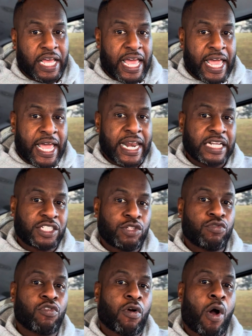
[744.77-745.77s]
And as you
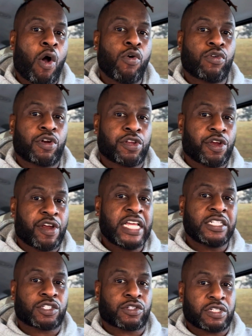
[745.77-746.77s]
grow older, your
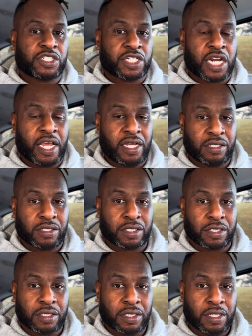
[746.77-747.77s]
interests change.
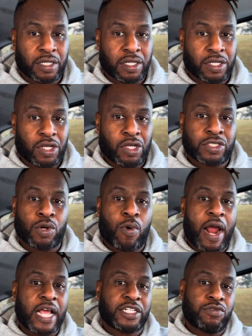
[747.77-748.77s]
So
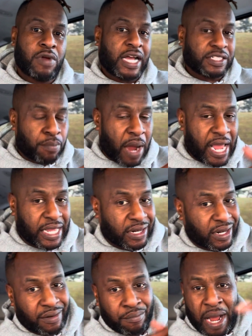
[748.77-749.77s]
whereas you guys might
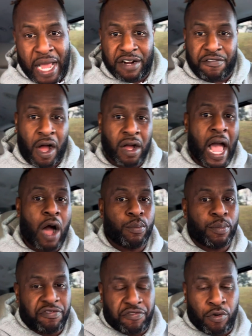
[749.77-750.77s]
have hung out
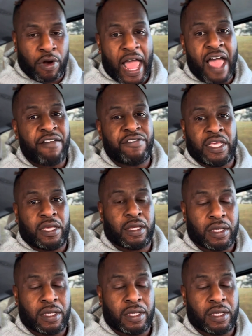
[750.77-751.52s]
before, heavy.